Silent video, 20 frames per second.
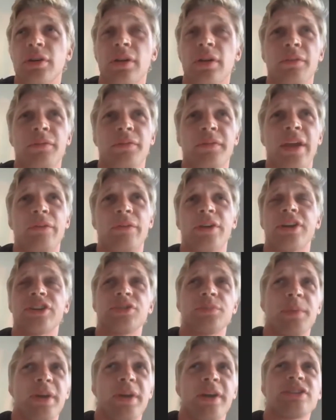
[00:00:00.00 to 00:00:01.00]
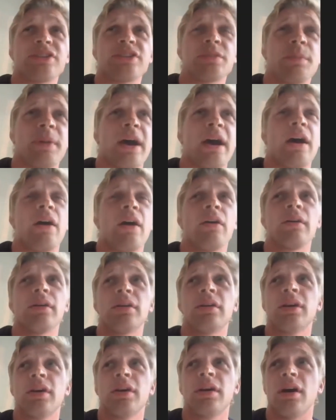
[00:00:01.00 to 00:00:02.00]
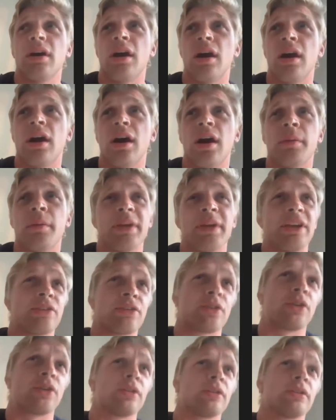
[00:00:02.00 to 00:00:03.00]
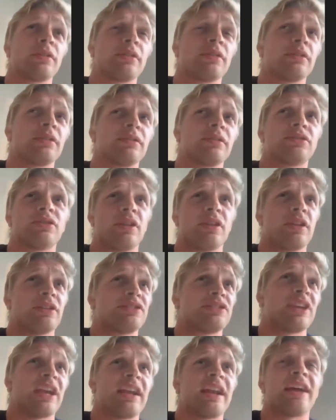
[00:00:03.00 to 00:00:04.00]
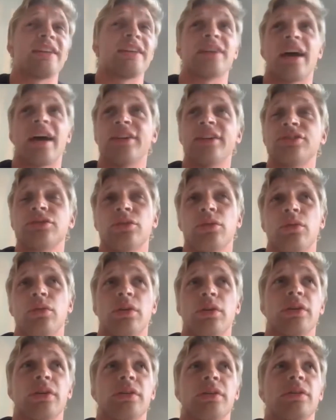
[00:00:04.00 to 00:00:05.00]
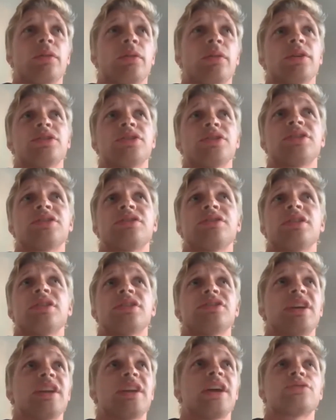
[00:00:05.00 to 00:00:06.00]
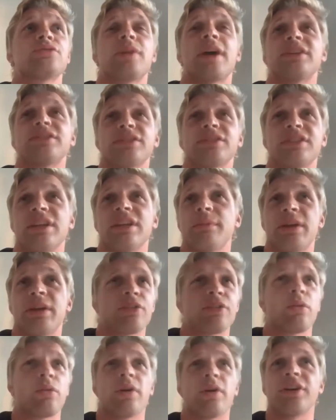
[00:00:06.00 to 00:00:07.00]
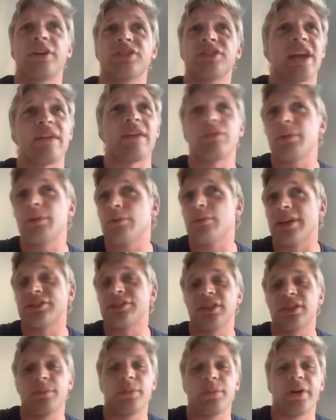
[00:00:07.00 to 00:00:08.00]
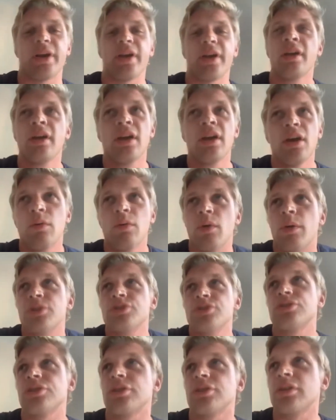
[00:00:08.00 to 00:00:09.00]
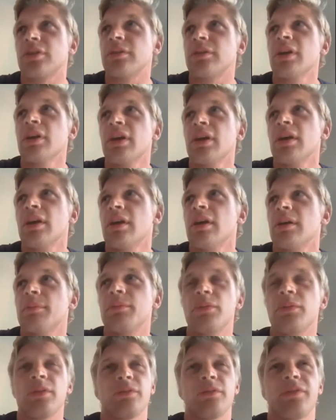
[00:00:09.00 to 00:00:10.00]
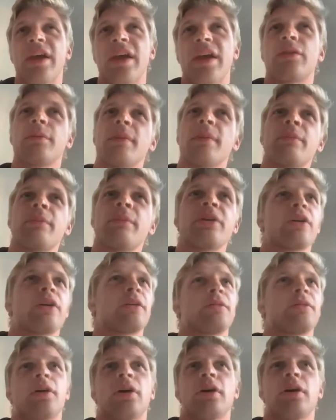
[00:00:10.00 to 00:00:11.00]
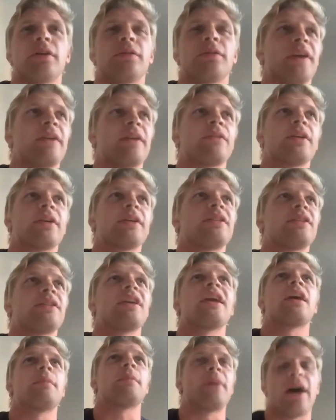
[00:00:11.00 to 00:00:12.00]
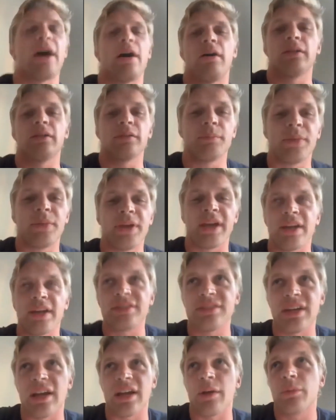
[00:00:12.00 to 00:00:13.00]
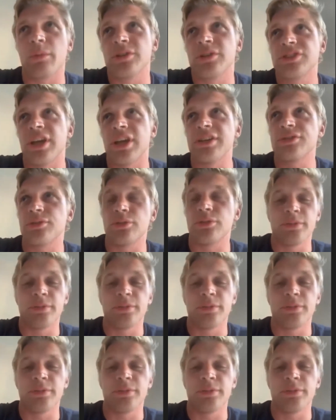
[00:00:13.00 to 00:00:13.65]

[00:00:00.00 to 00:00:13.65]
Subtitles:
favorite experience about either St. Ed's high school or just the St. Ed's wrestling team? Either or. It doesn't have to be wrestling. But what was your favorite memory or favorite thing about being at St. Edward's High School?